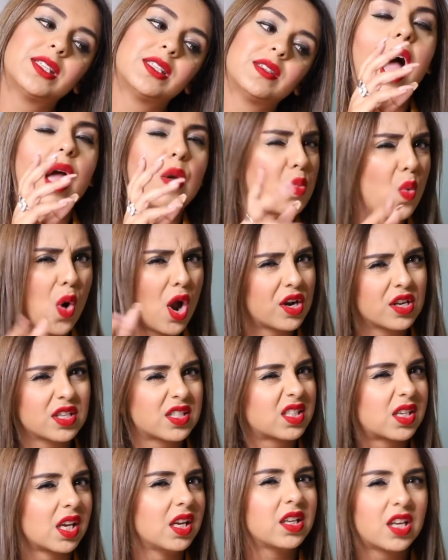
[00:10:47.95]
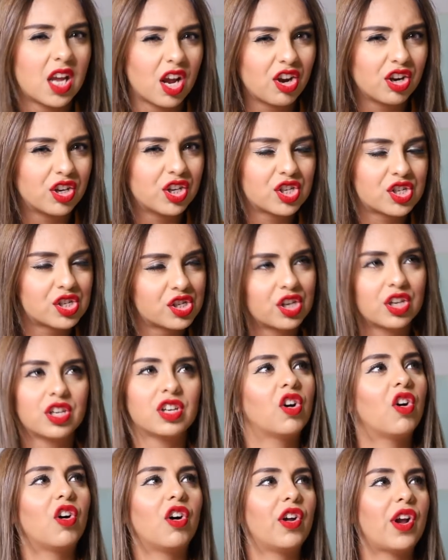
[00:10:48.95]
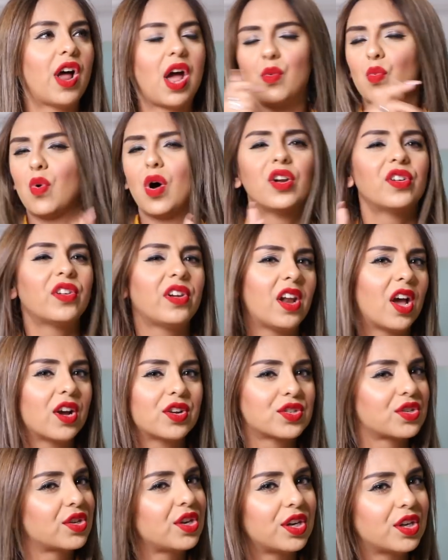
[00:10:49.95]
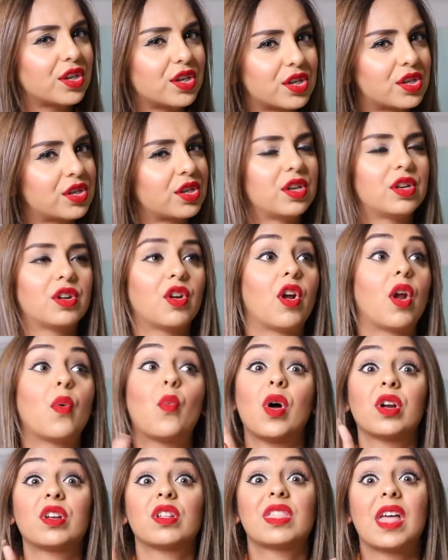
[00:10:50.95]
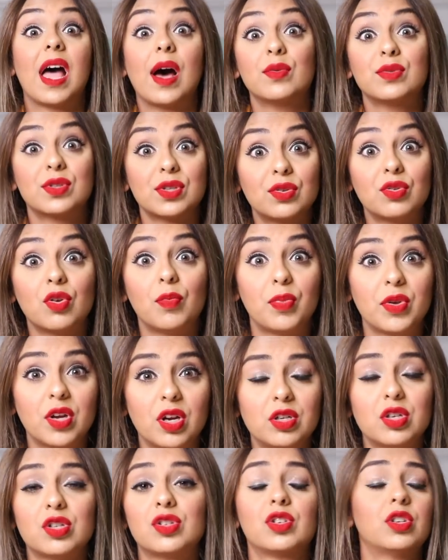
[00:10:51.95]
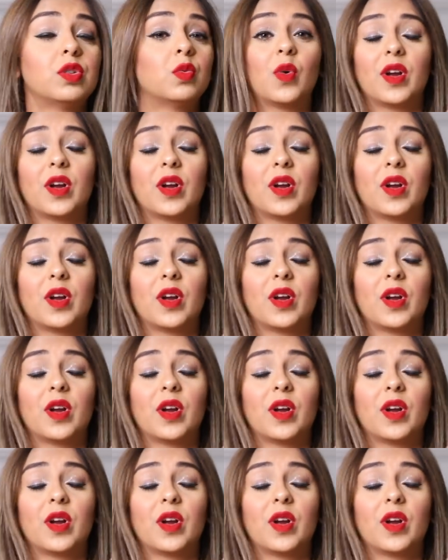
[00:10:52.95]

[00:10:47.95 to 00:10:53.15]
I want a skincare edition, or I want a luxury edition, or I want a 1,000 rupee edition,